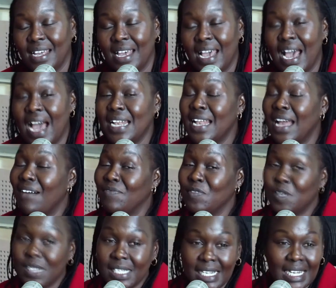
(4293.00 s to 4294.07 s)
And I've
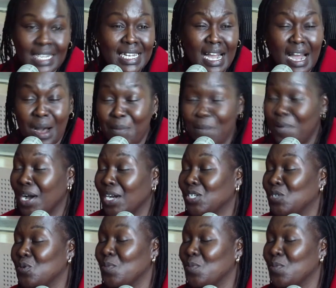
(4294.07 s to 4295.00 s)
seen it come back to